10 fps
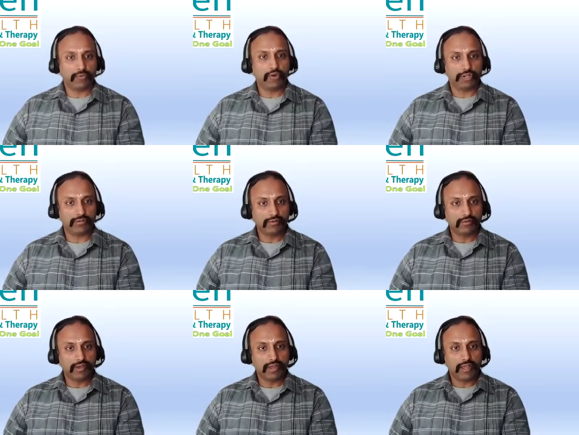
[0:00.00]
module.
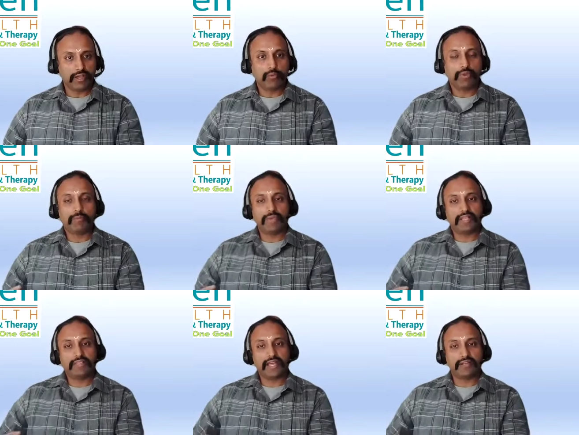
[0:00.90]
We pick
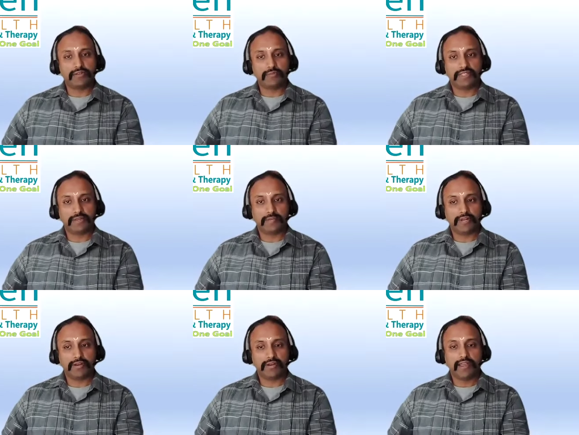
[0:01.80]
that to be
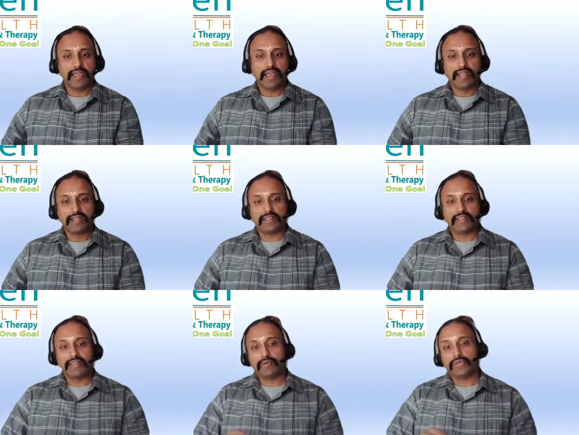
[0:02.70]
separate. And
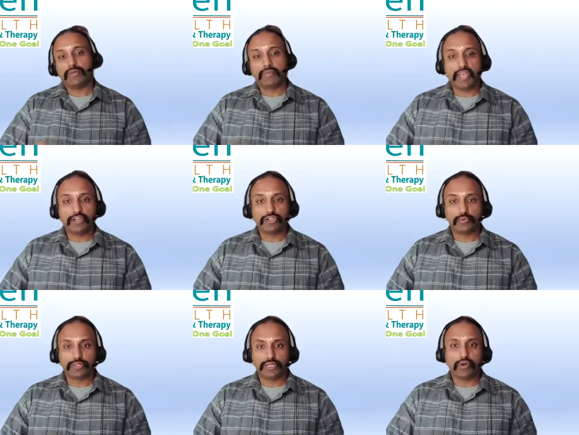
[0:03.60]
then we make
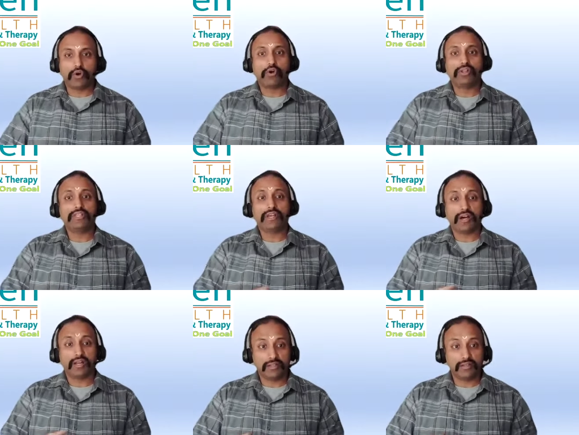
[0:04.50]
sure that all the
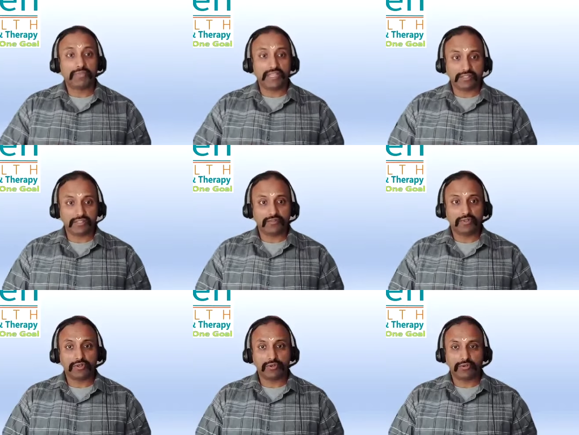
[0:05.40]
other pieces of
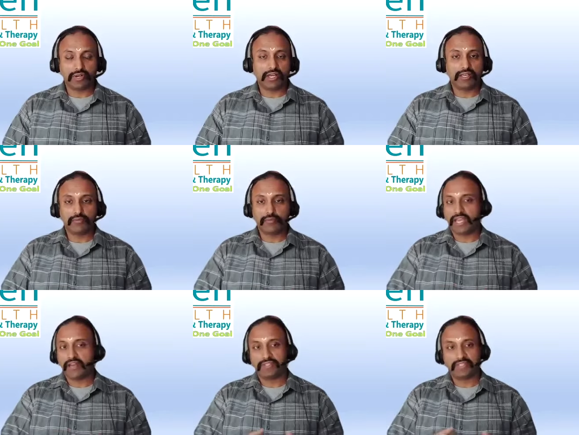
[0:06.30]
the code, like we
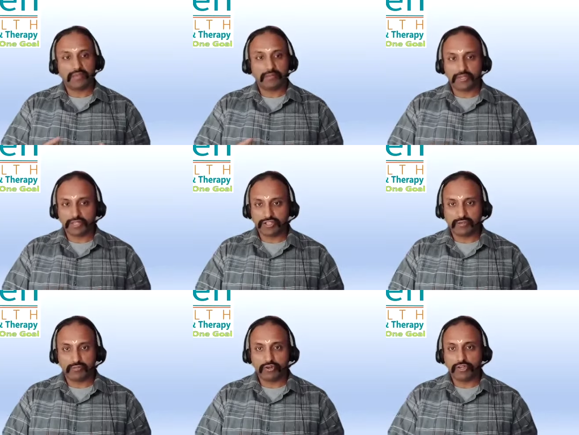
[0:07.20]
have a segmentation
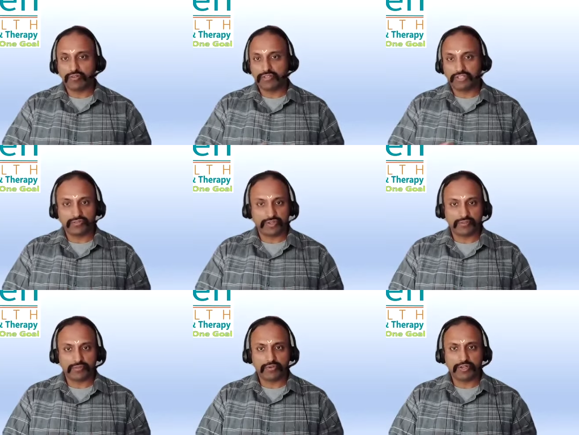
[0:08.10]
module, a
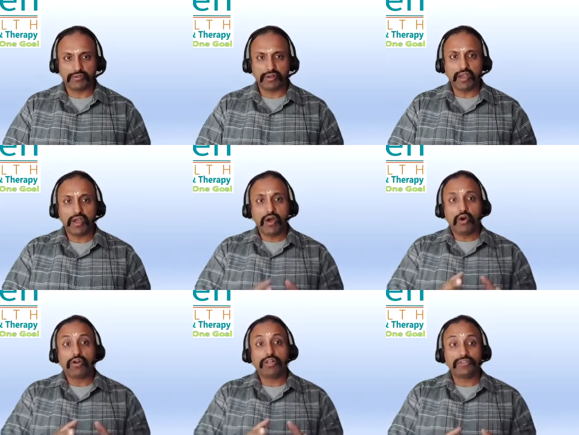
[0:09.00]
registration module,
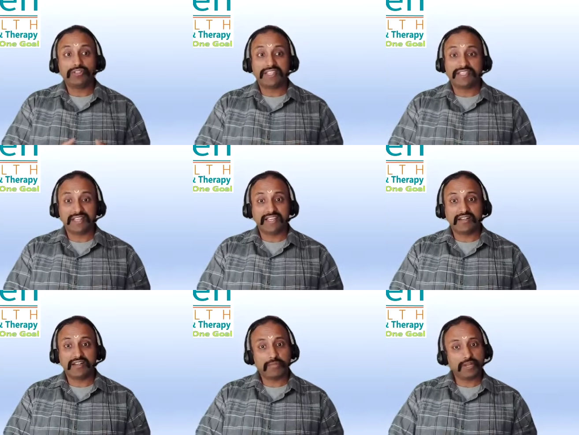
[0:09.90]
all those things are
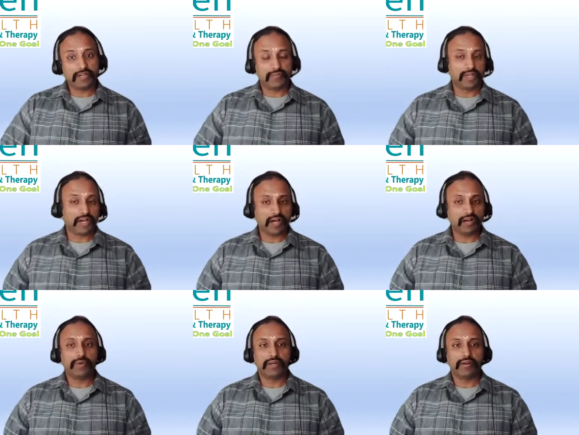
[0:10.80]
independent of the
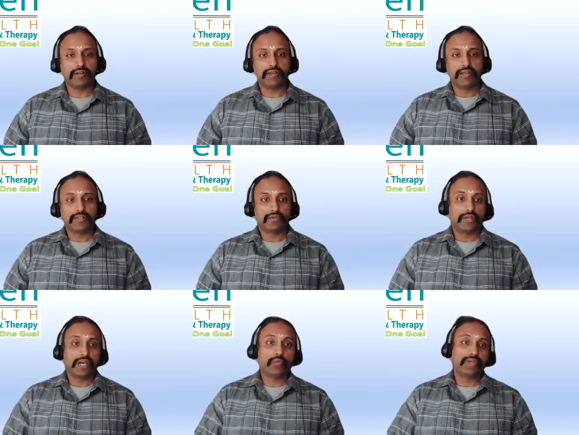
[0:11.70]
hardware. So
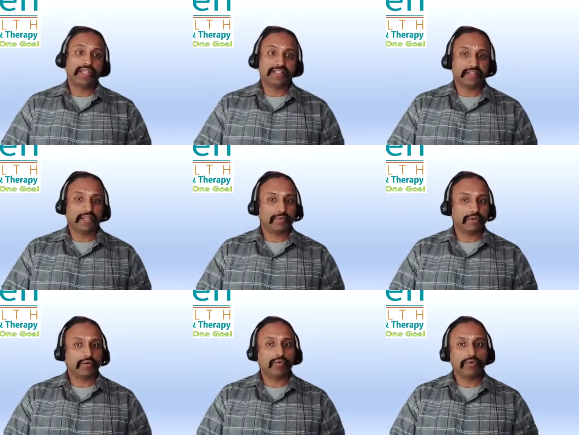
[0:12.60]
now we can sit up on
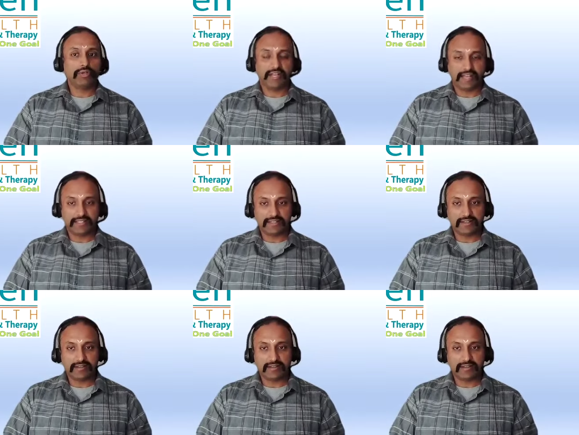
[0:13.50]
our own desk